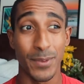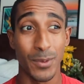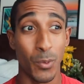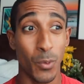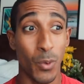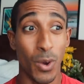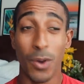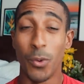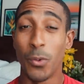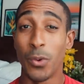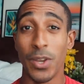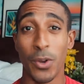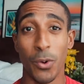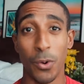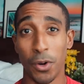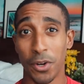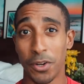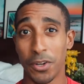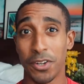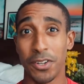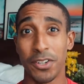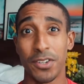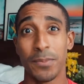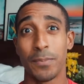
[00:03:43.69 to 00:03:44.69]
what we
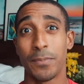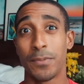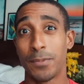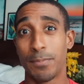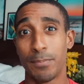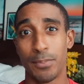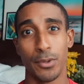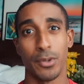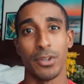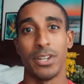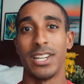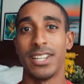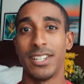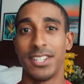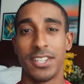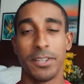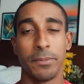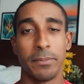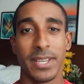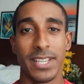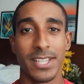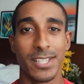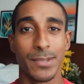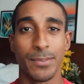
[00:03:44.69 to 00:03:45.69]
order, purely
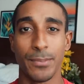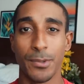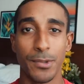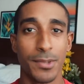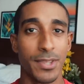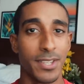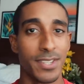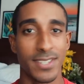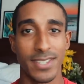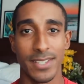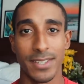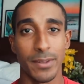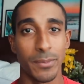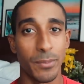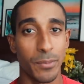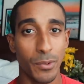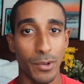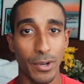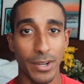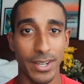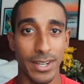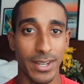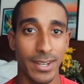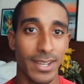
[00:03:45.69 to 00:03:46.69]
to make smoothies in the
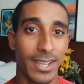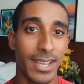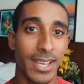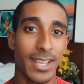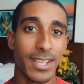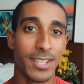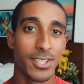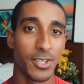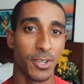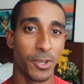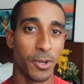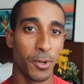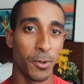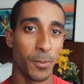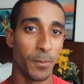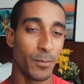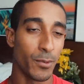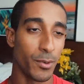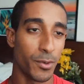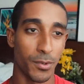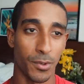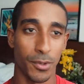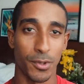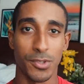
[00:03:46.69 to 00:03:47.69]
morning. So
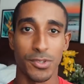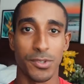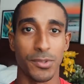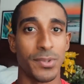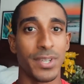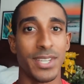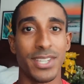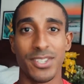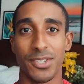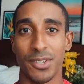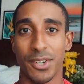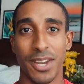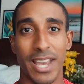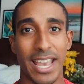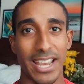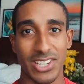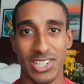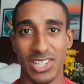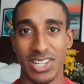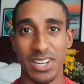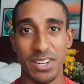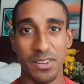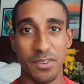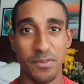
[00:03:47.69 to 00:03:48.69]
groceries are
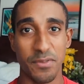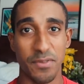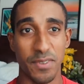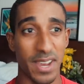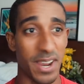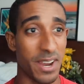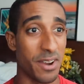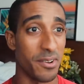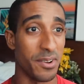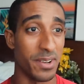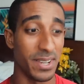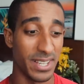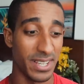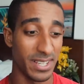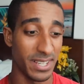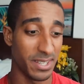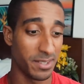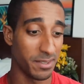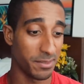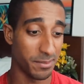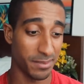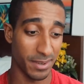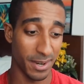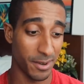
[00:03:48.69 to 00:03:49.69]
actually a
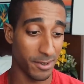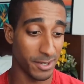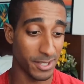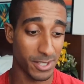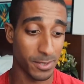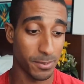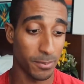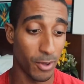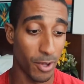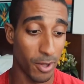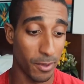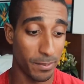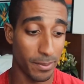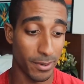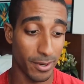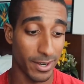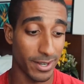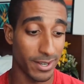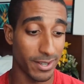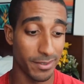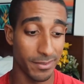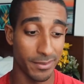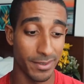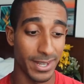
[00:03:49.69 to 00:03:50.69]
very, very small
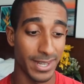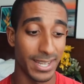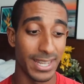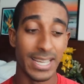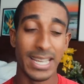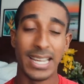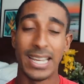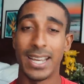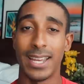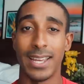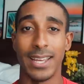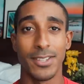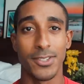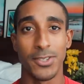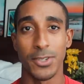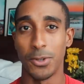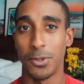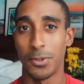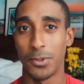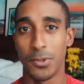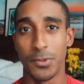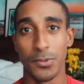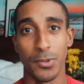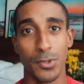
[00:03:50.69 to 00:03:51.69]
part of it. And
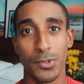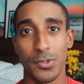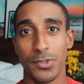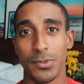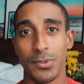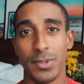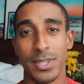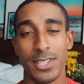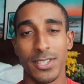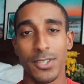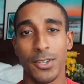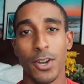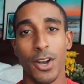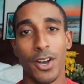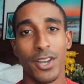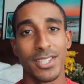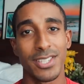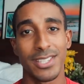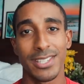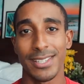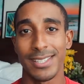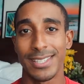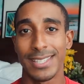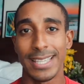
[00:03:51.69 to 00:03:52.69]
so groceries
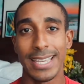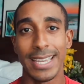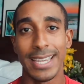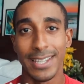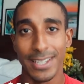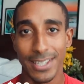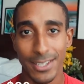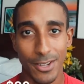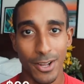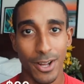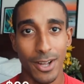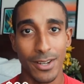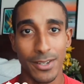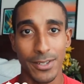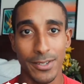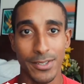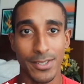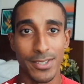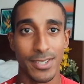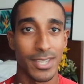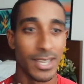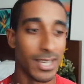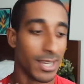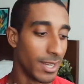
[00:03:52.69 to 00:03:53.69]
cost us
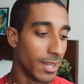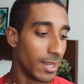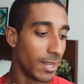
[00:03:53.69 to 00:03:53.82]
$80.